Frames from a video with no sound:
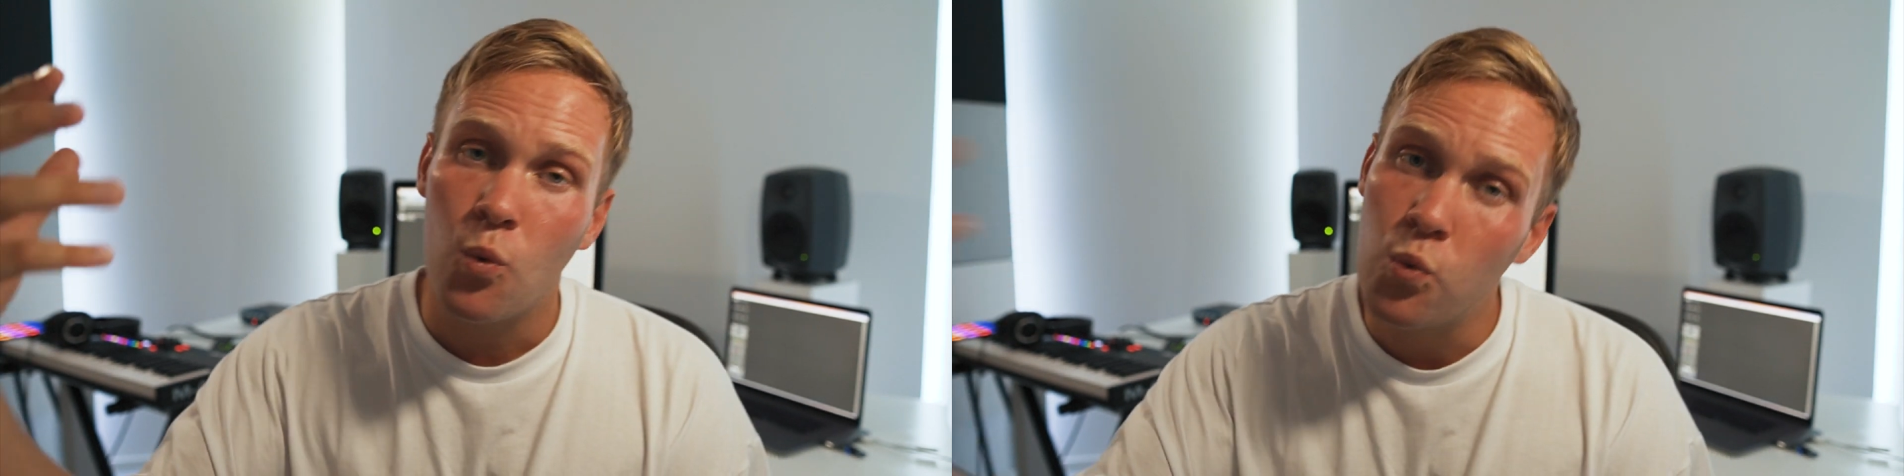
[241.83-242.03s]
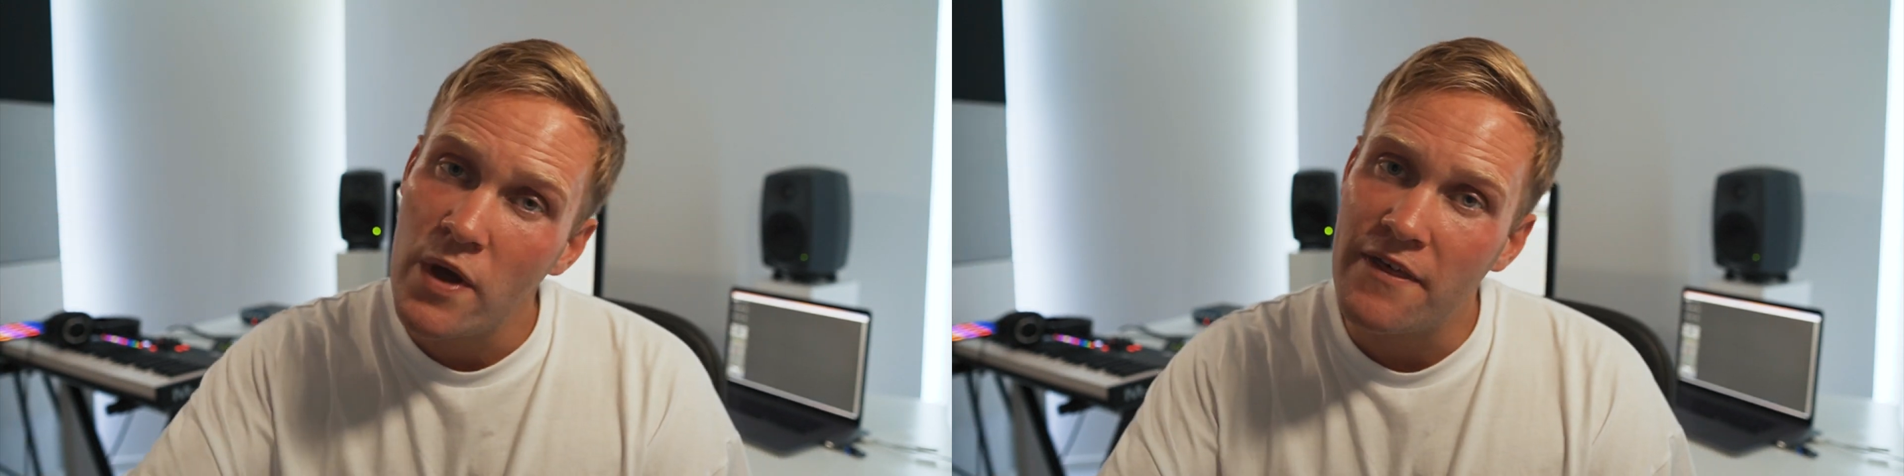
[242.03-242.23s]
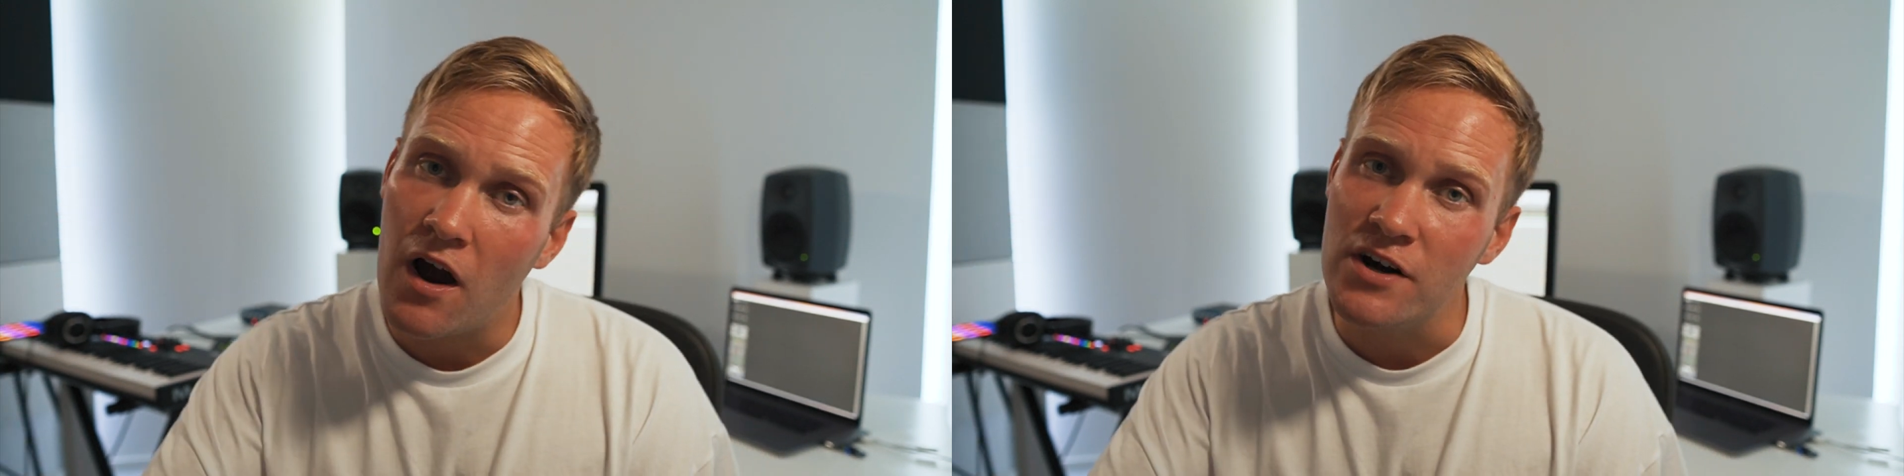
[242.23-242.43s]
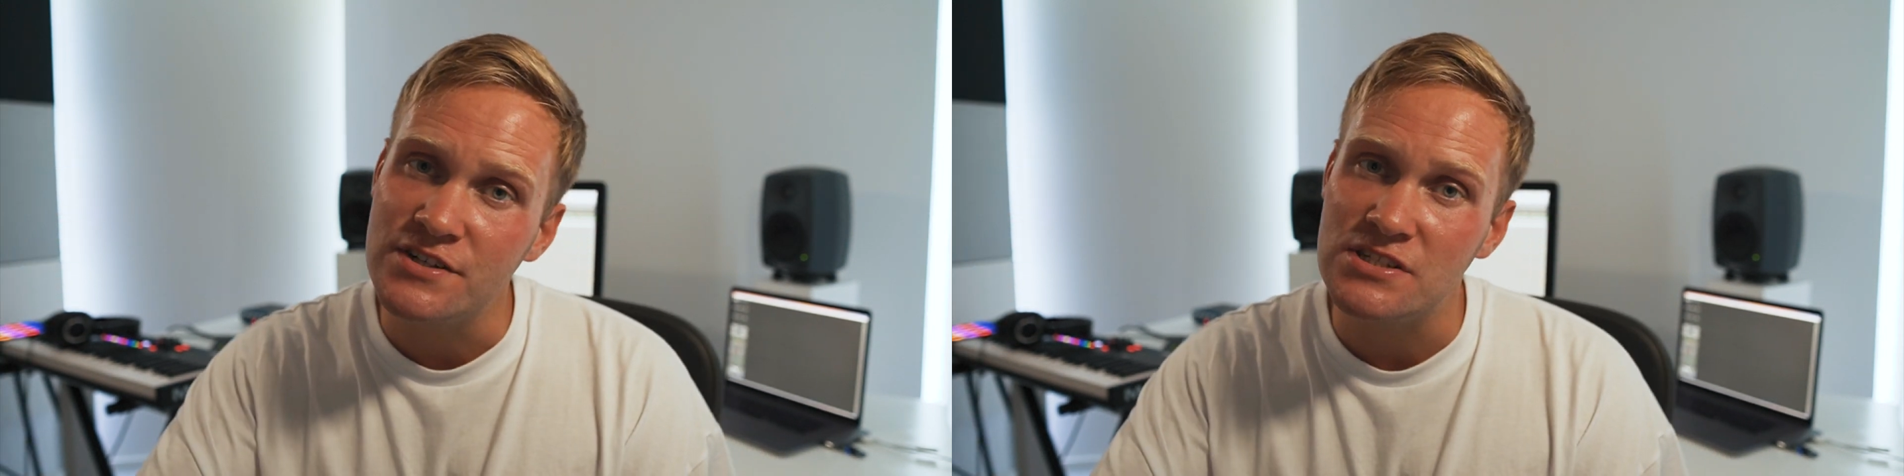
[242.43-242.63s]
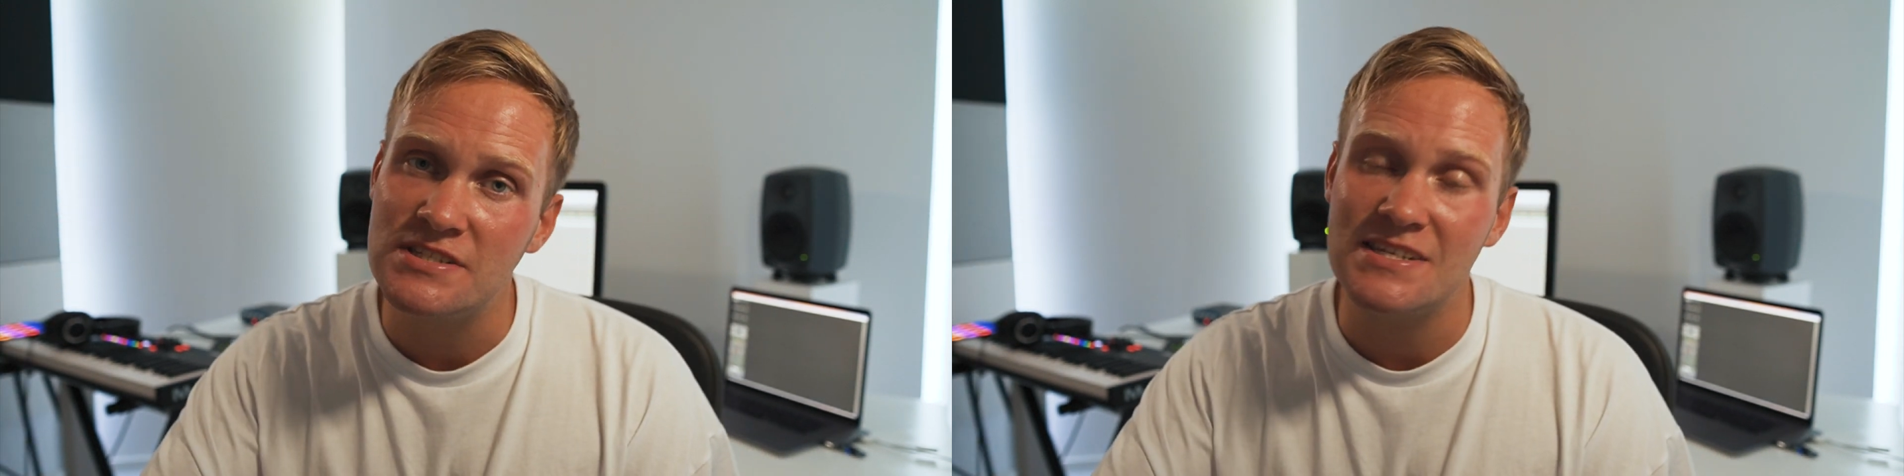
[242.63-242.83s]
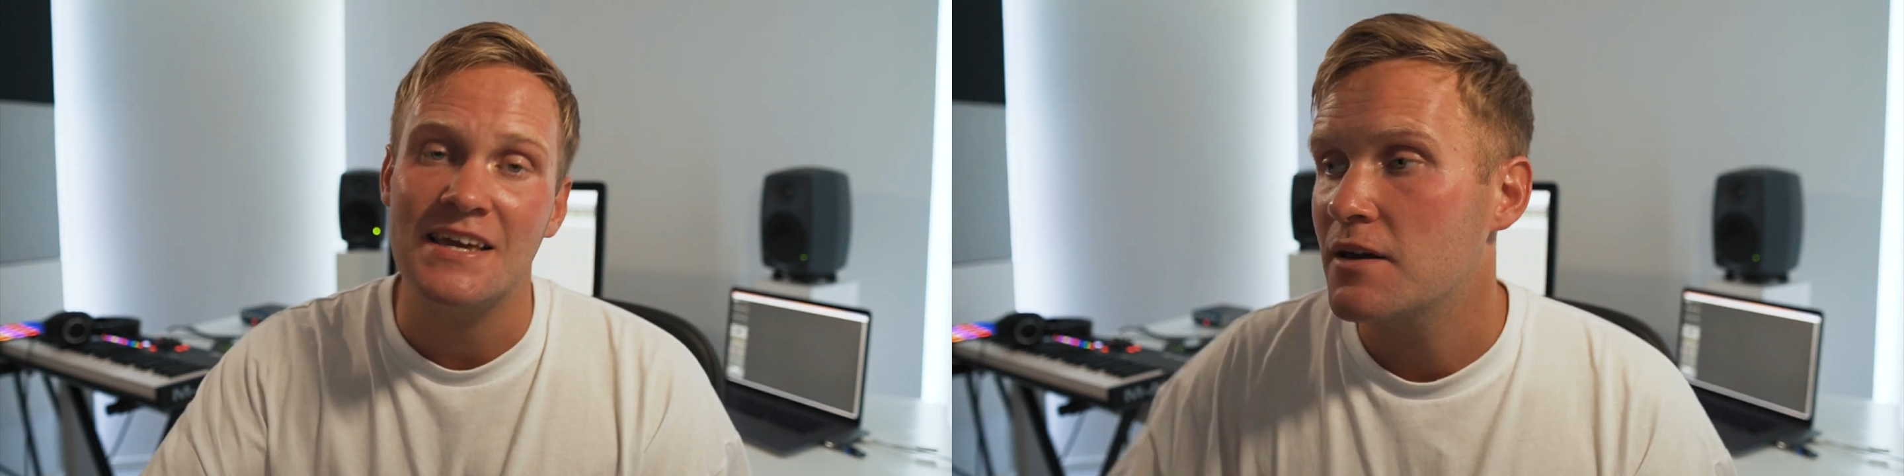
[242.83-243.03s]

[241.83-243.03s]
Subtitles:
with the artist